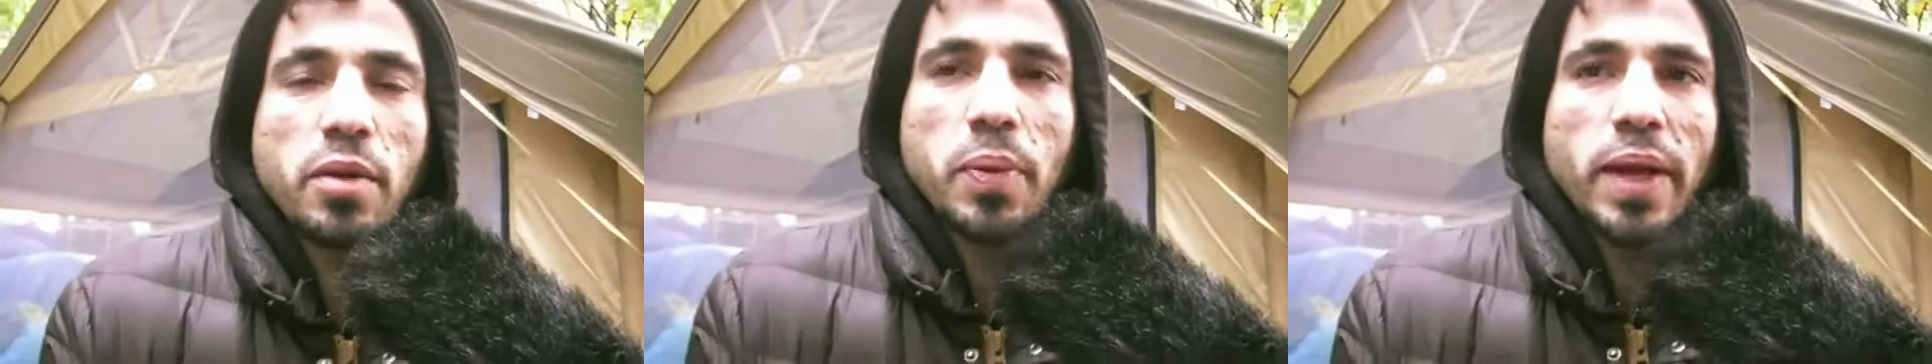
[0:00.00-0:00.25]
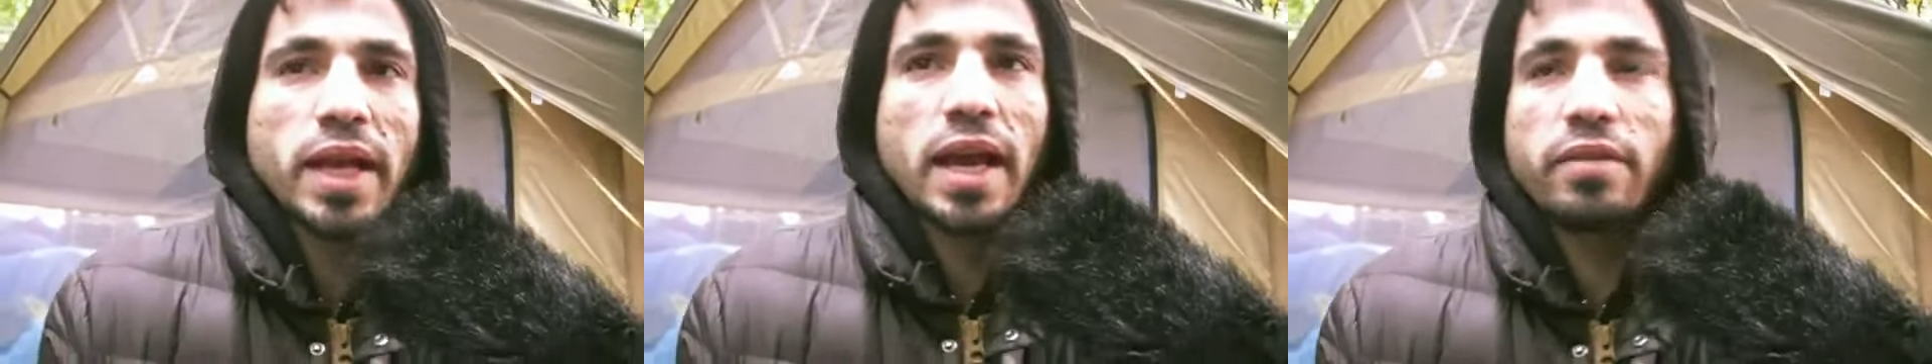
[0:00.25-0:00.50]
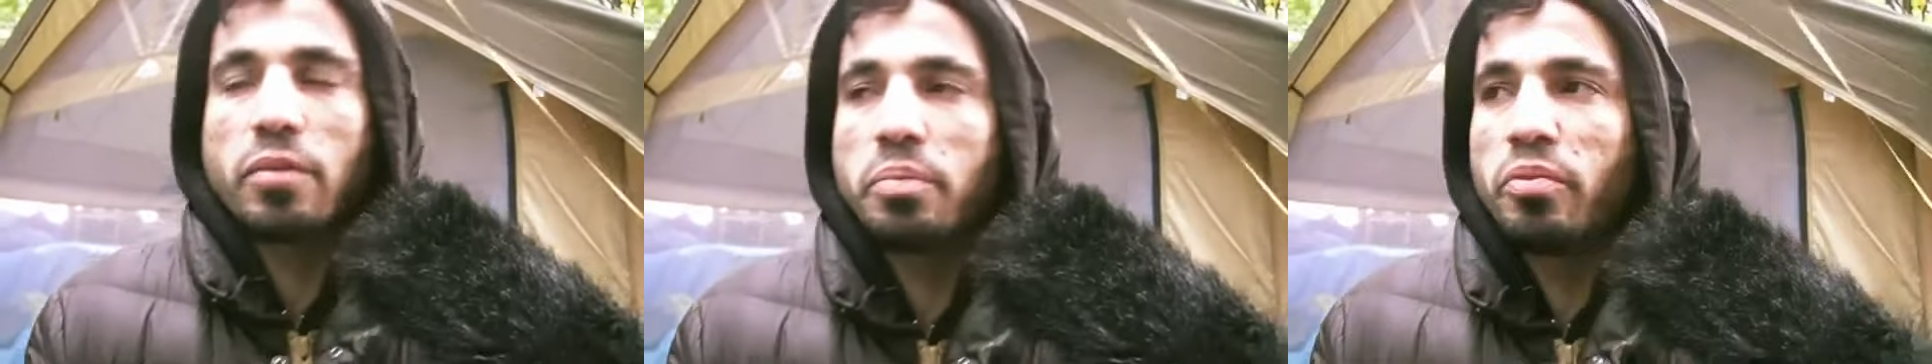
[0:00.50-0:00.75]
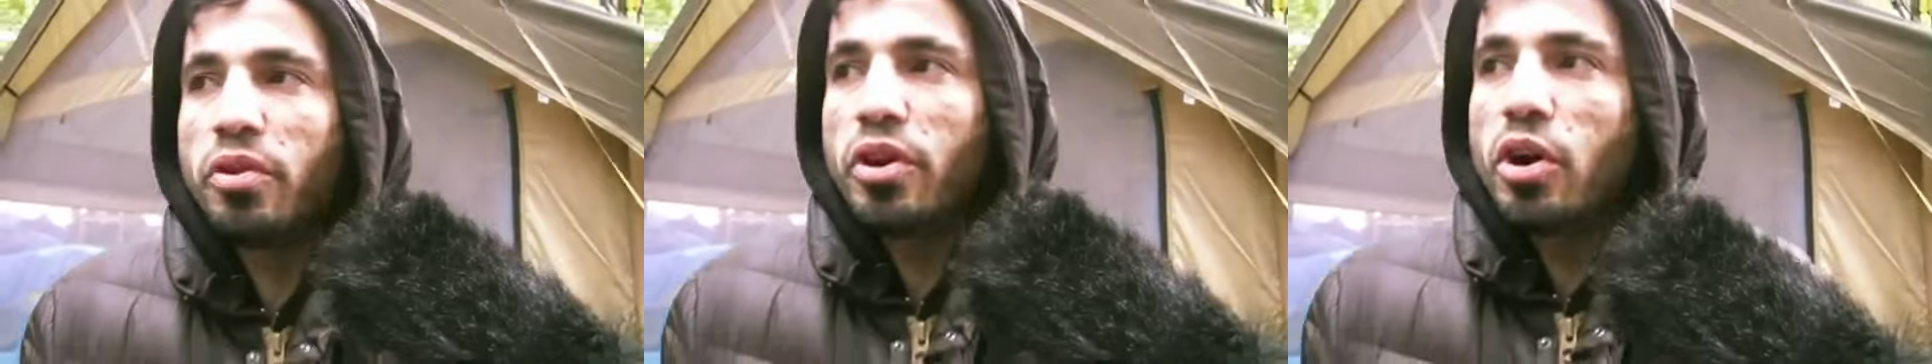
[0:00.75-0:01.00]
were planning to have a
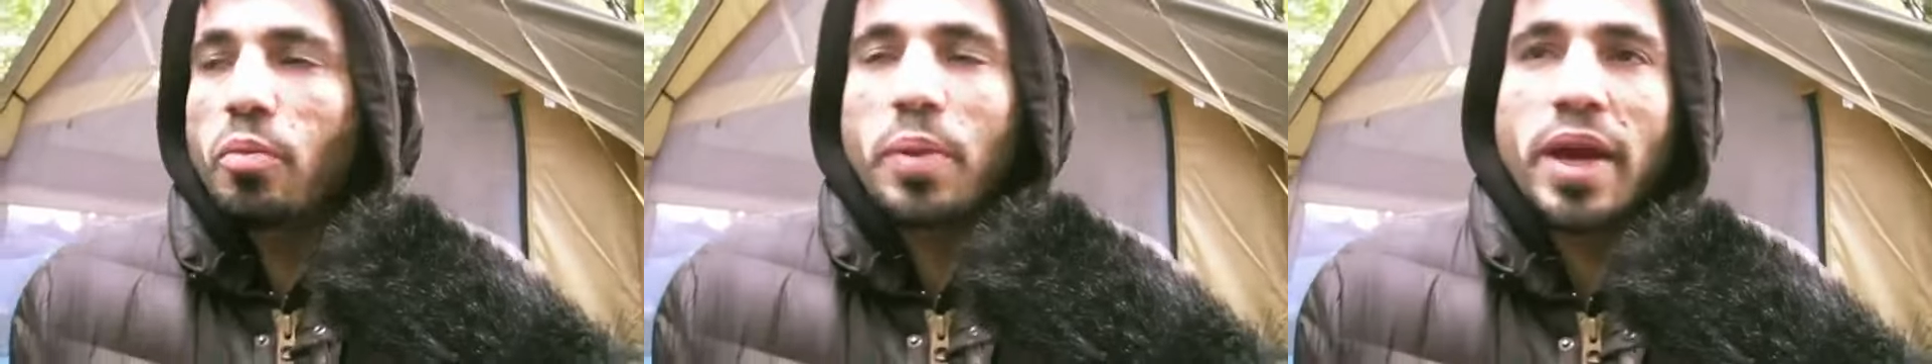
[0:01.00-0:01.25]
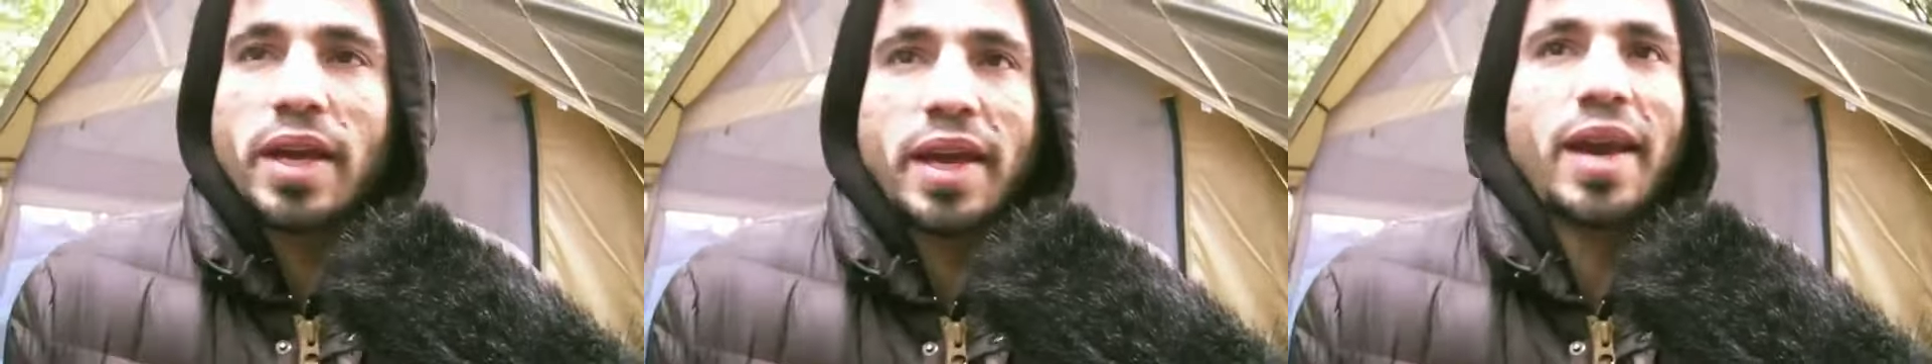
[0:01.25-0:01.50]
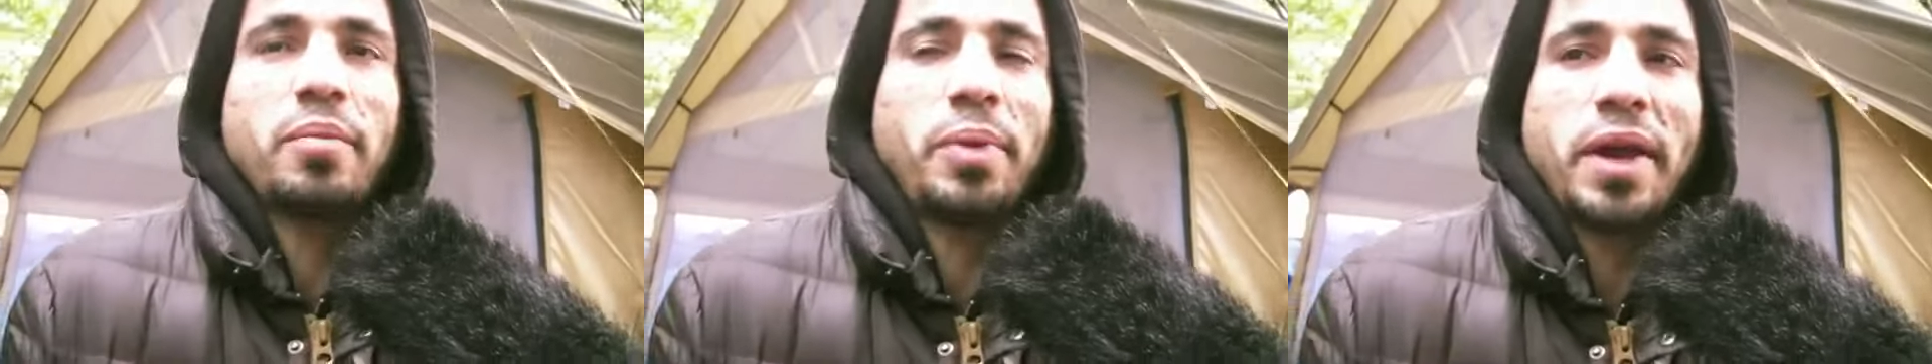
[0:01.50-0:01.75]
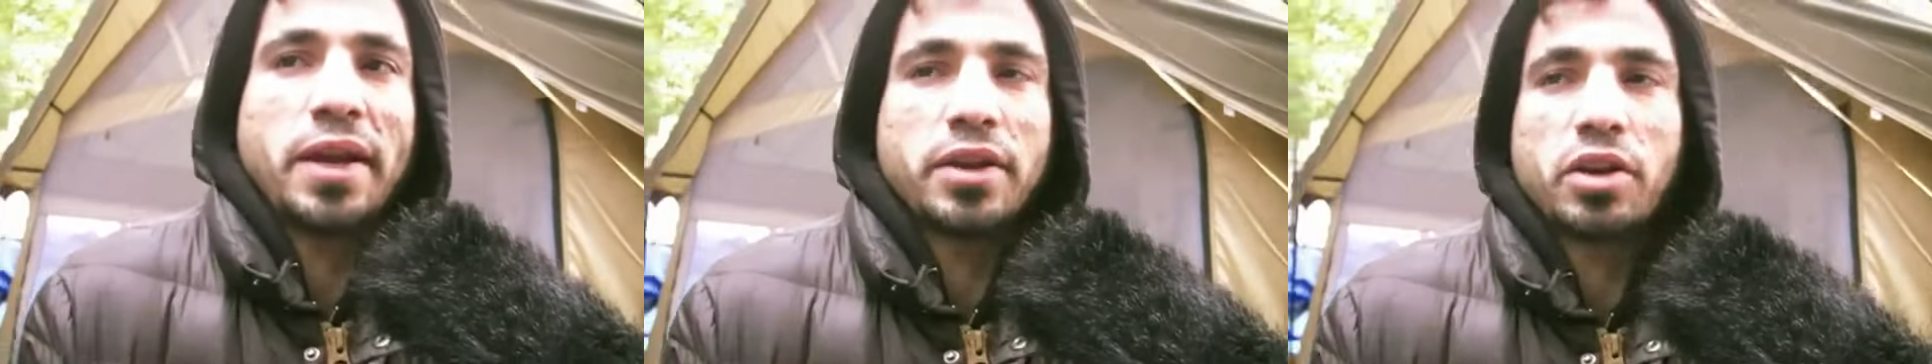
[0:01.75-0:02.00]
real big
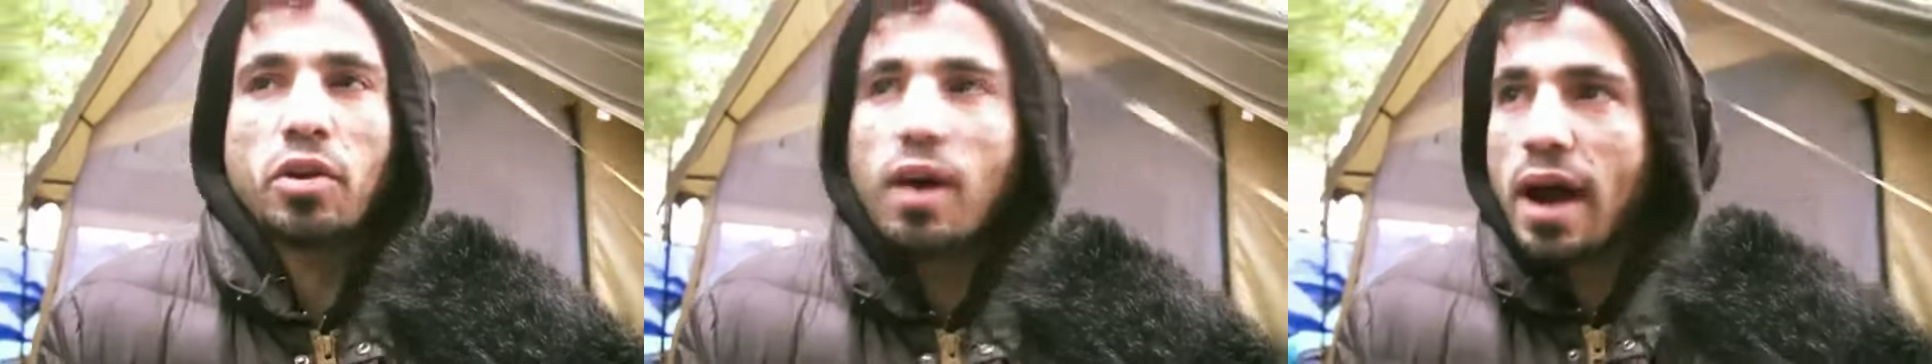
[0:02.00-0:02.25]
campaign to go